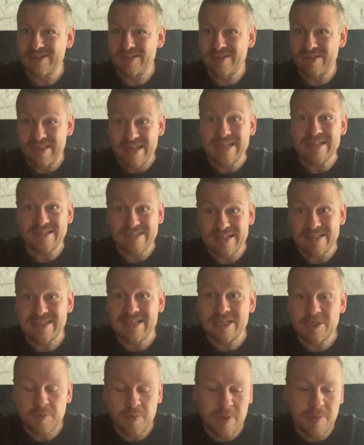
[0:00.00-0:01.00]
things to
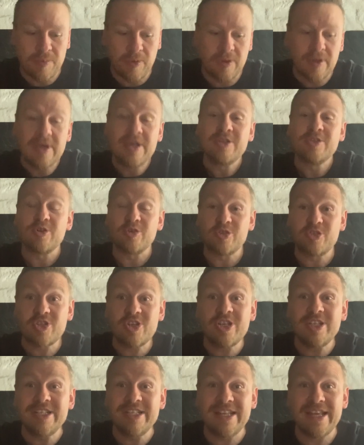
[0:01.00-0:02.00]
teach people. So
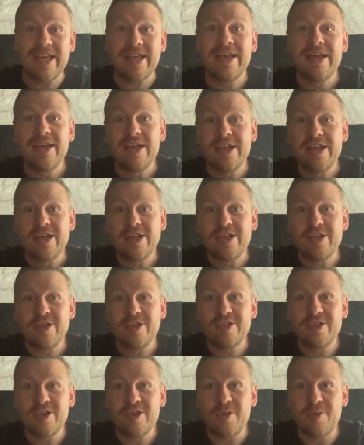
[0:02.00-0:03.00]
suddenly,
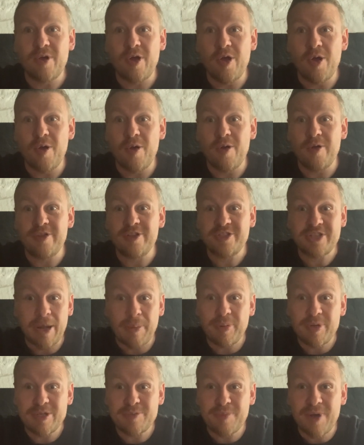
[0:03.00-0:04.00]
the
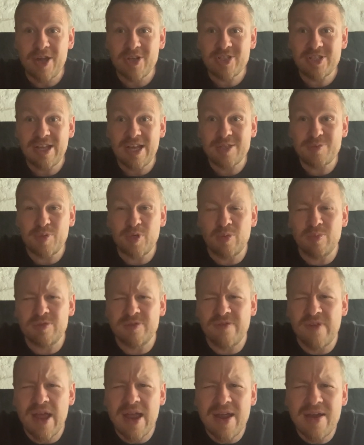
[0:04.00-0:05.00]
Japanese martial arts becomes
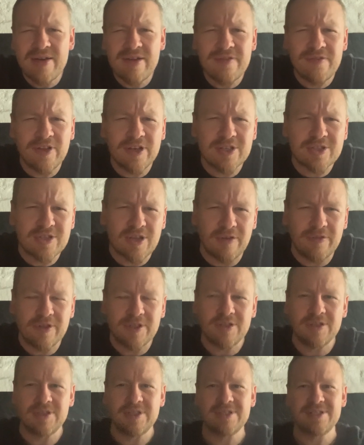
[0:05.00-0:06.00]
very
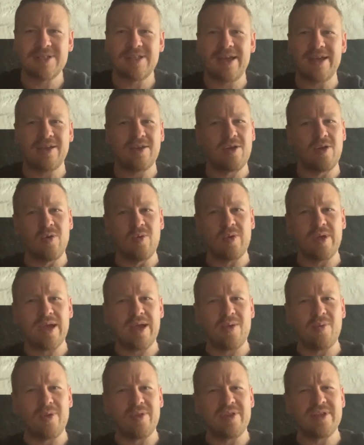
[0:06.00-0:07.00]
philosophical. It's like,
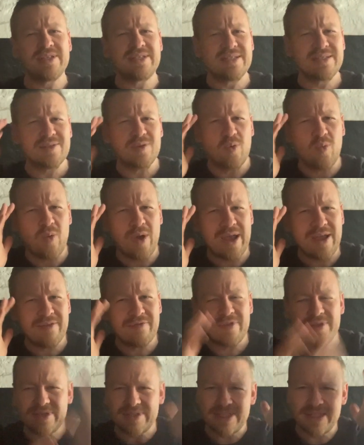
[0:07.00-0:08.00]
okay, well, this is the way
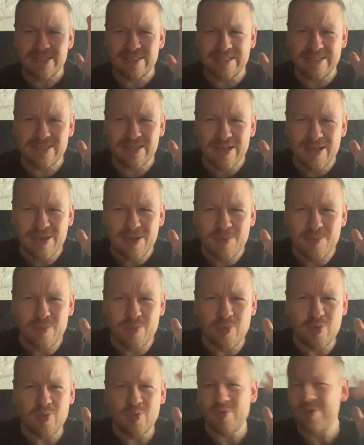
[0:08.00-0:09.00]
of this, and this is
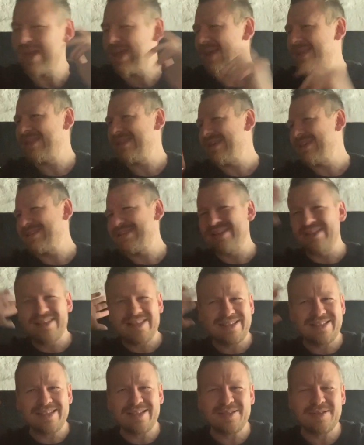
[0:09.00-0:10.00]
Mugen, this, and
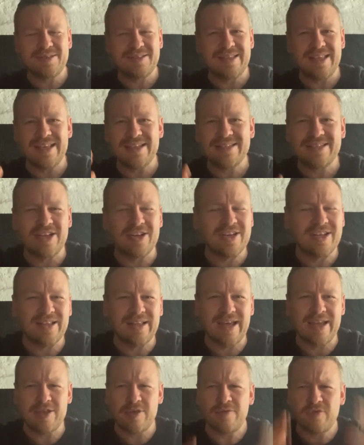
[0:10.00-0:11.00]
this is this, and you're
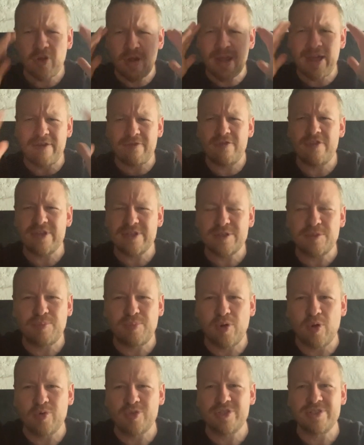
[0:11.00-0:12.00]
like, you've got to have this
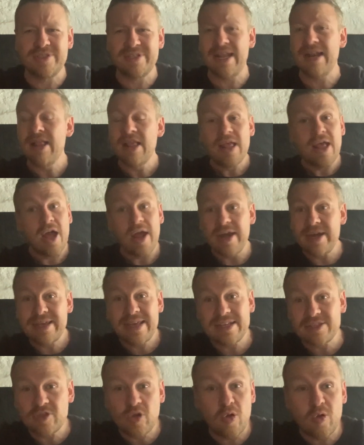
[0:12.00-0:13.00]
approach. And and it
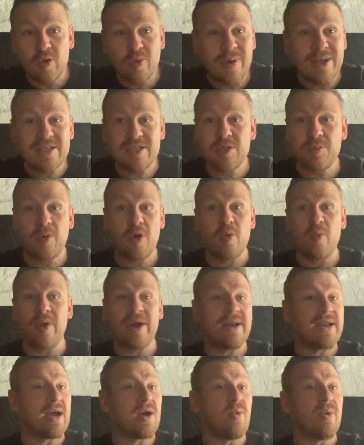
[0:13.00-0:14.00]
gets all the way to the point where
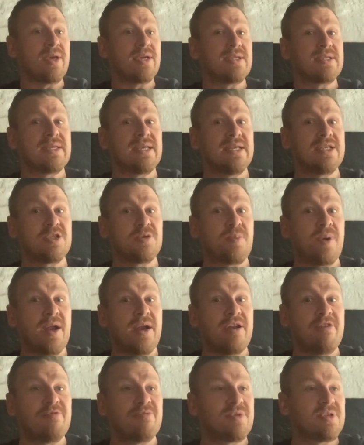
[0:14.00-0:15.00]
now, where you sit in Japan,
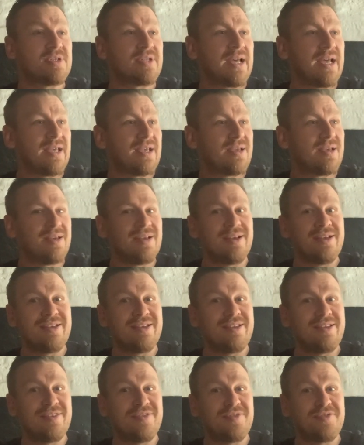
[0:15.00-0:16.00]
and everybody's like,
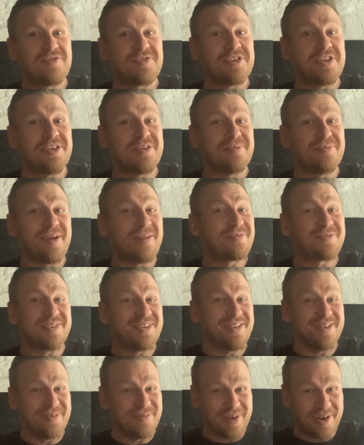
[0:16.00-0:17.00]
you've seen him, I've
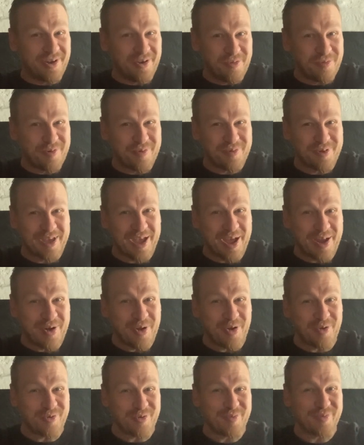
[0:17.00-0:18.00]
seen him, and I know people get
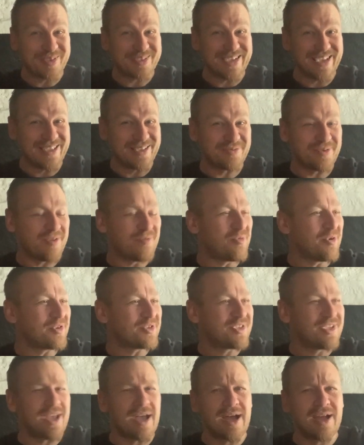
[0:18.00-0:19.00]
annoyed with me saying this, but I've
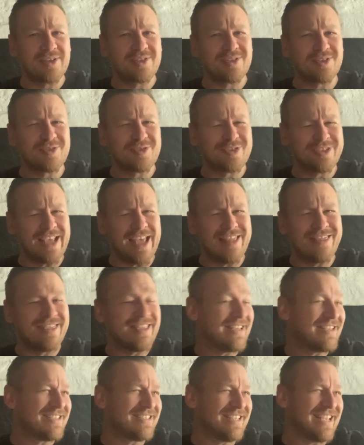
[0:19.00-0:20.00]
watched the Archers, Zen
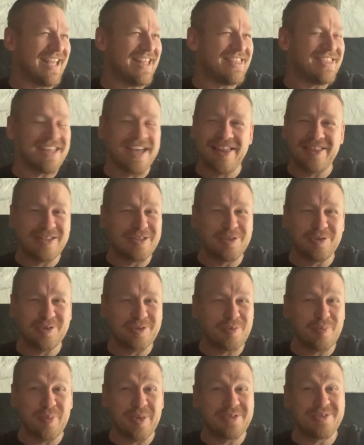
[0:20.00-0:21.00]
this, Zen that. They look
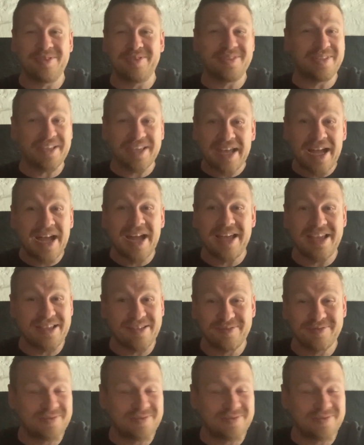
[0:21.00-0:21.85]
the business, and they can't hit